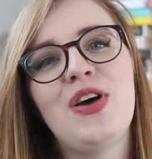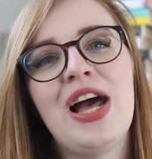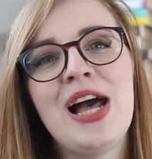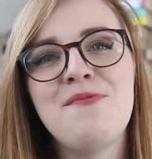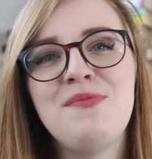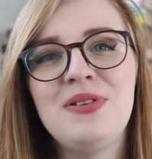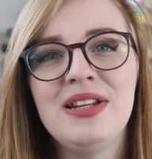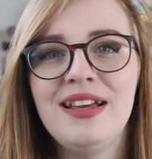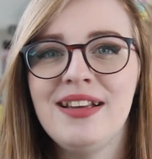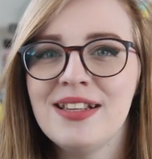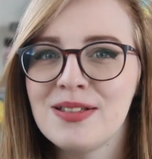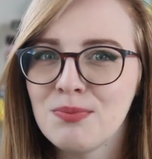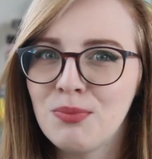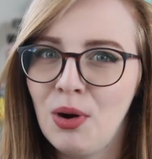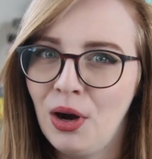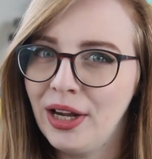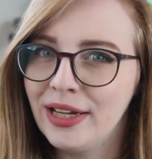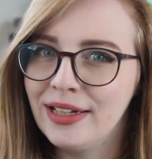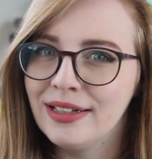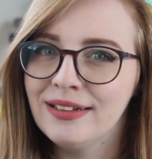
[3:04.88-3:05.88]
of Emily's
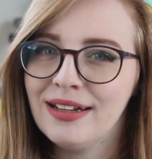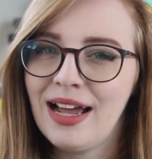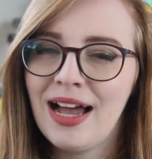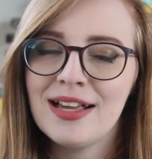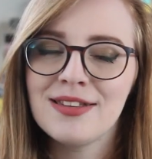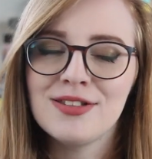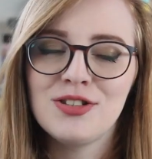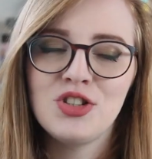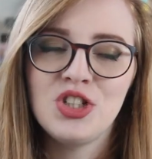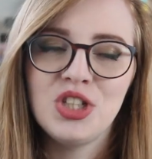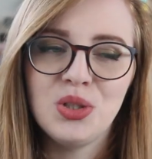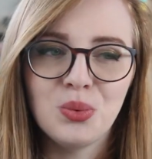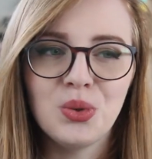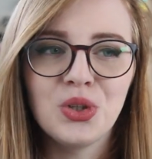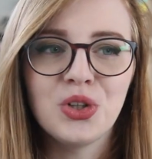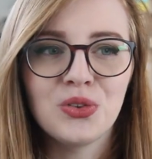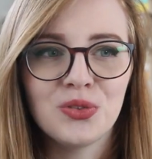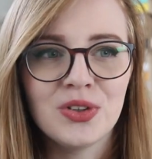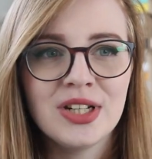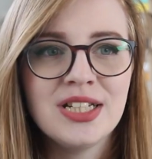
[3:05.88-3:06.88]
mind as she
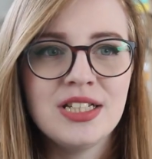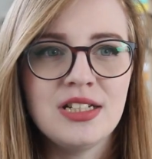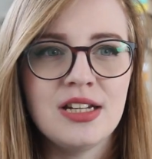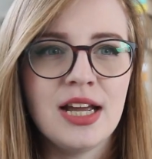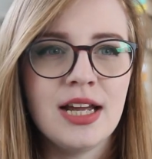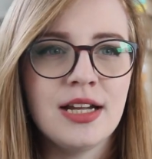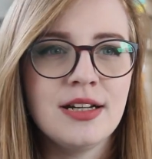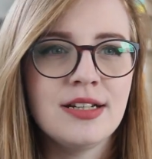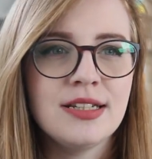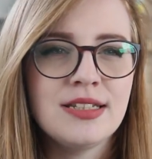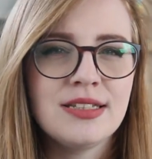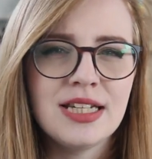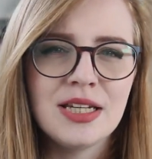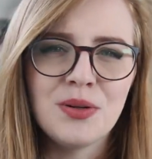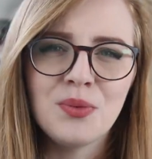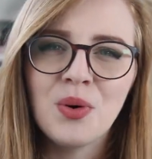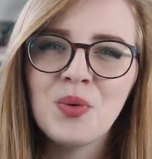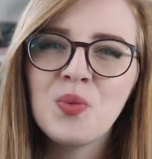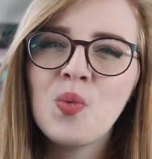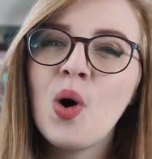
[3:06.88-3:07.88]
would have written it, and to
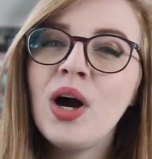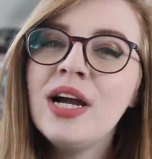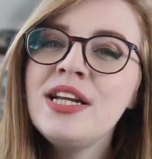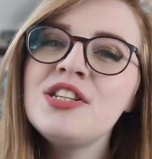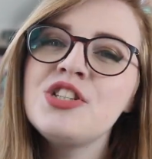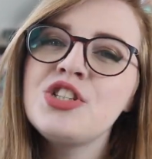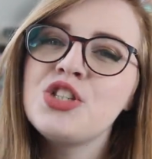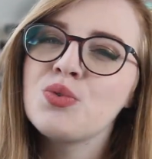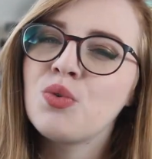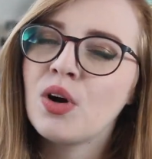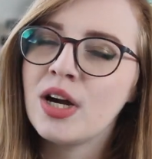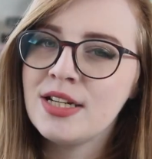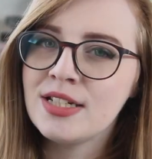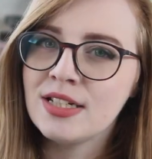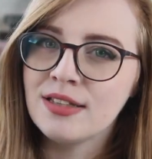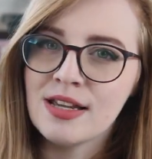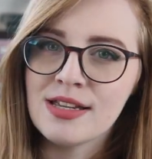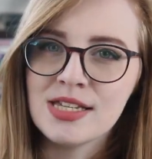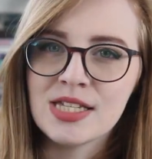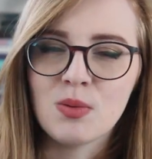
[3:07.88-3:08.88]
see, well, why did you write
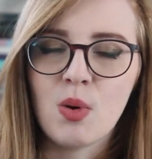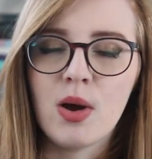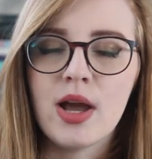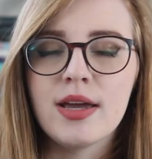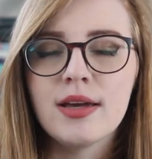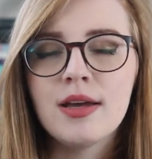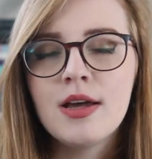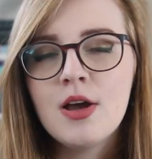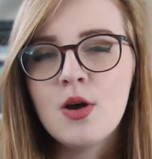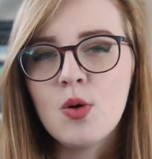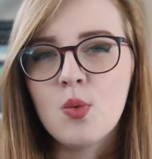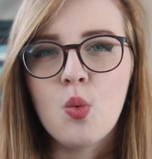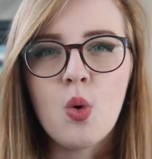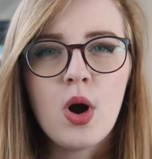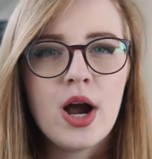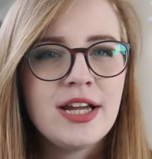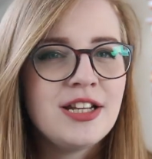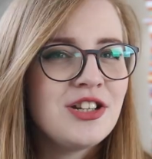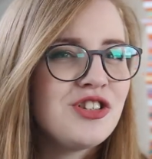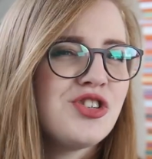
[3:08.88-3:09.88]
it this way?
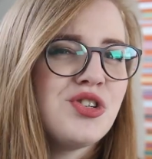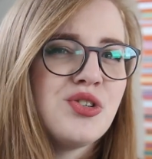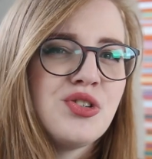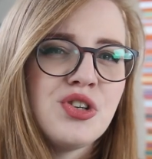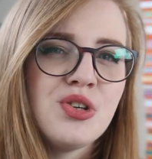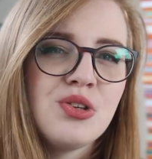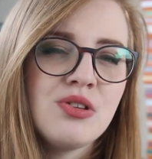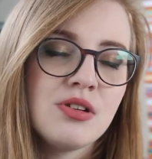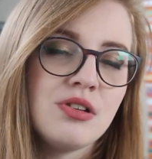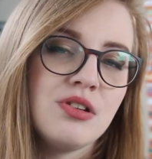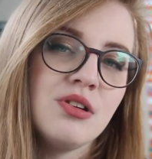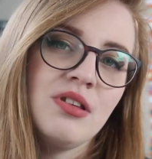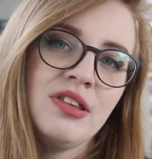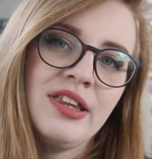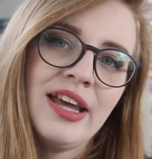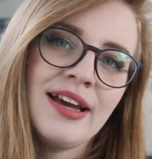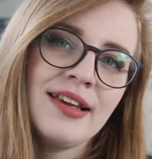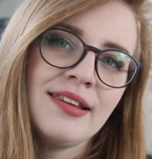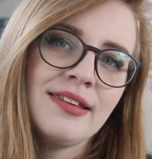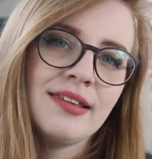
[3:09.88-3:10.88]
Why did you choose to do
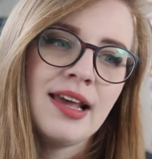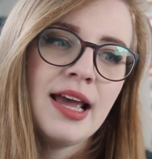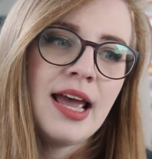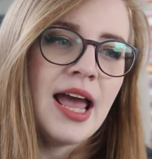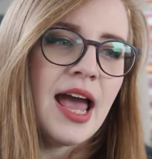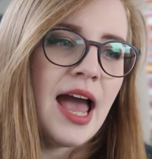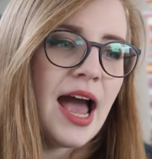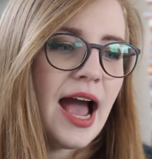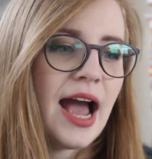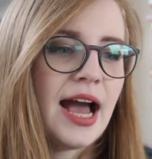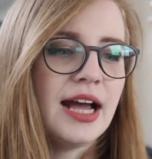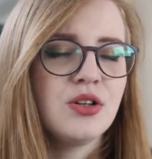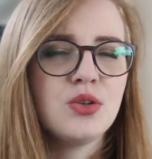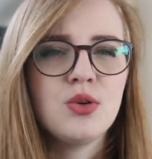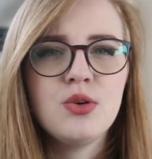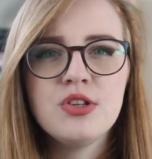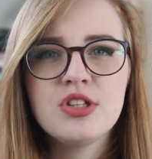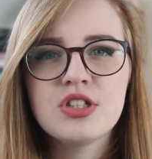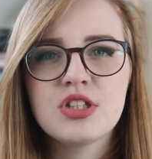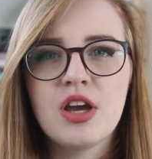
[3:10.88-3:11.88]
this? And
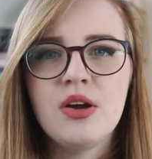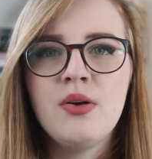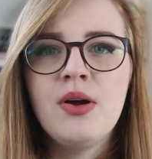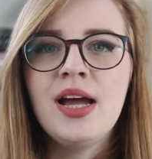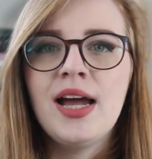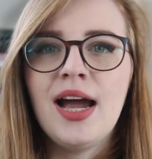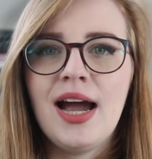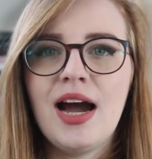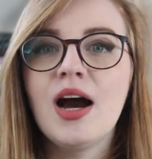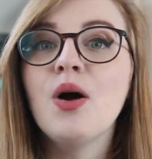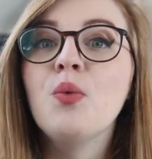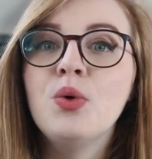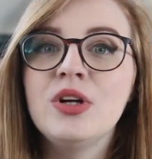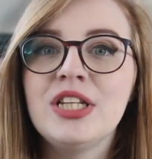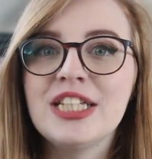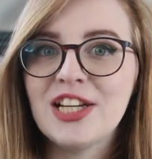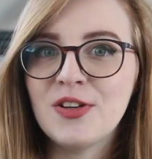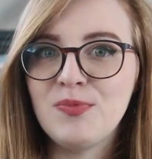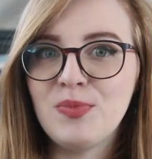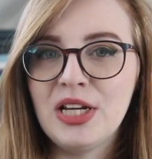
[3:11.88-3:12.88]
also, how
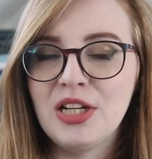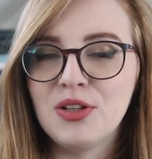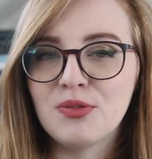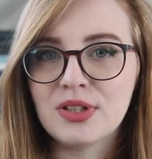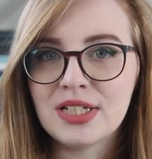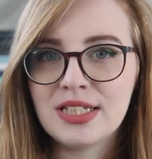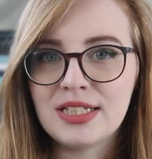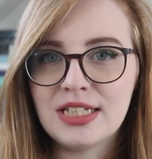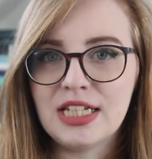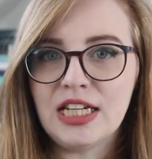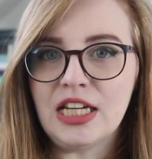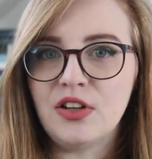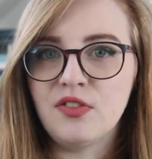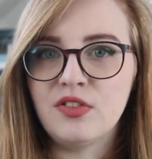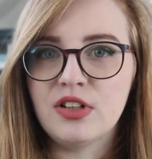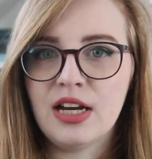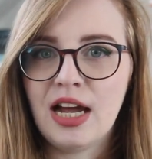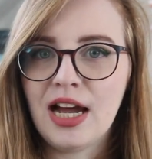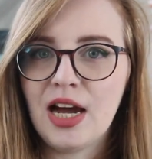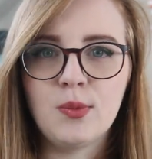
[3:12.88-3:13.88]
would it have been
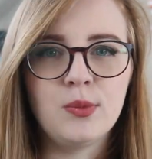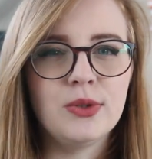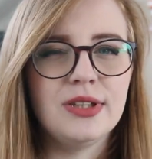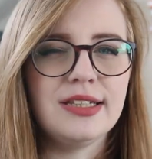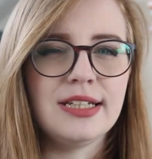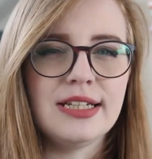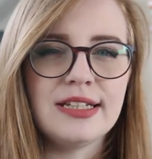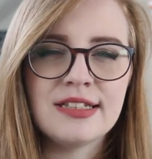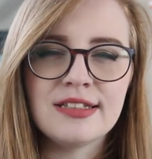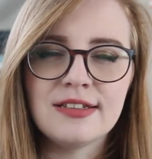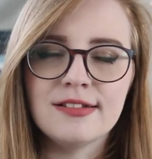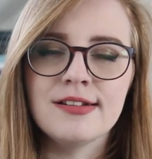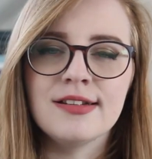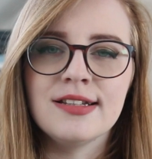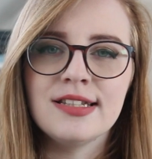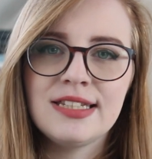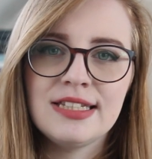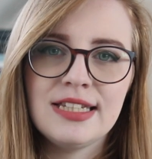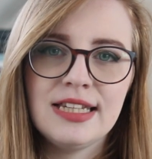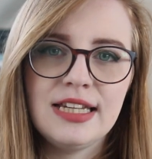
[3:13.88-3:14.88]
received? And how would these
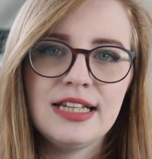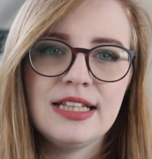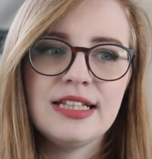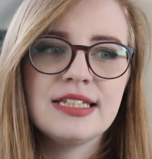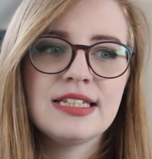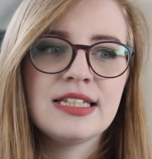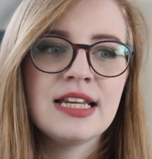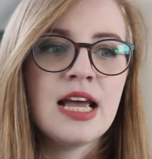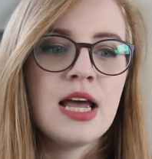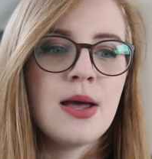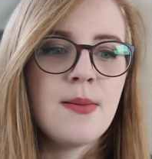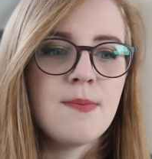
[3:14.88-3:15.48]
certain scenes